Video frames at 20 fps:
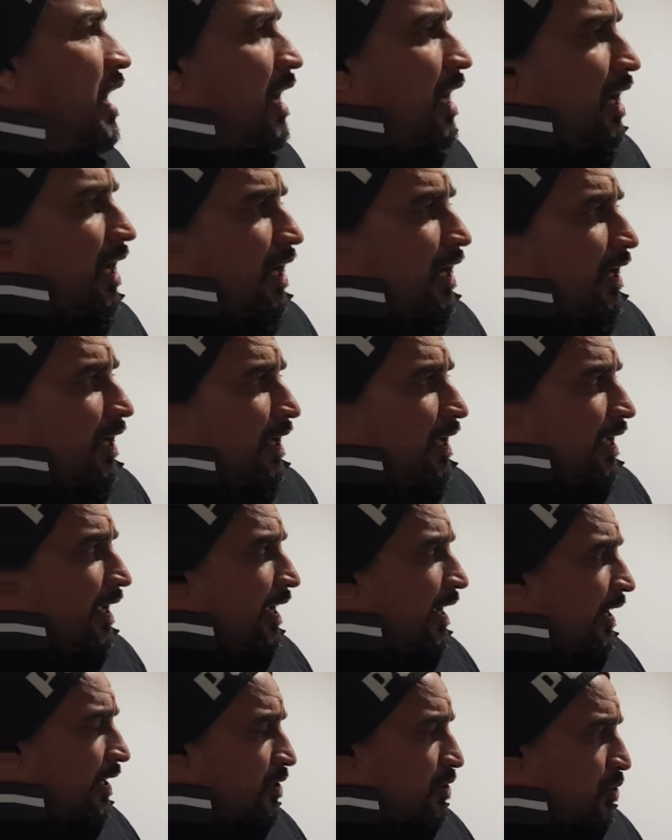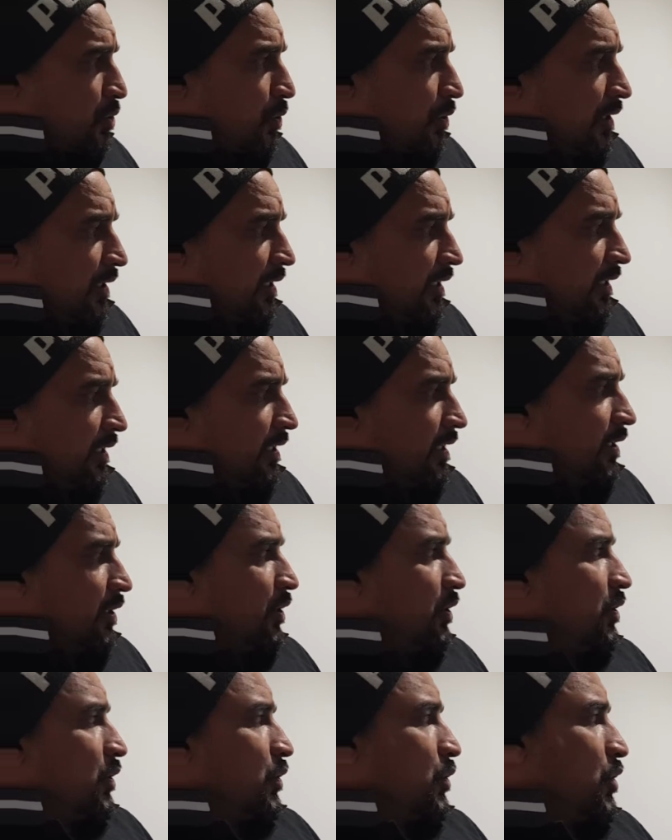actually
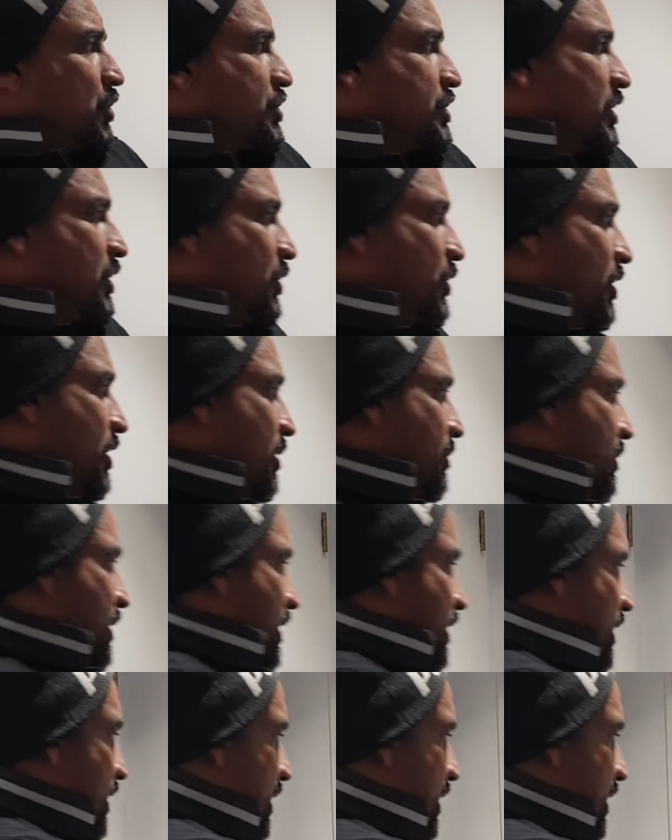your question is going to be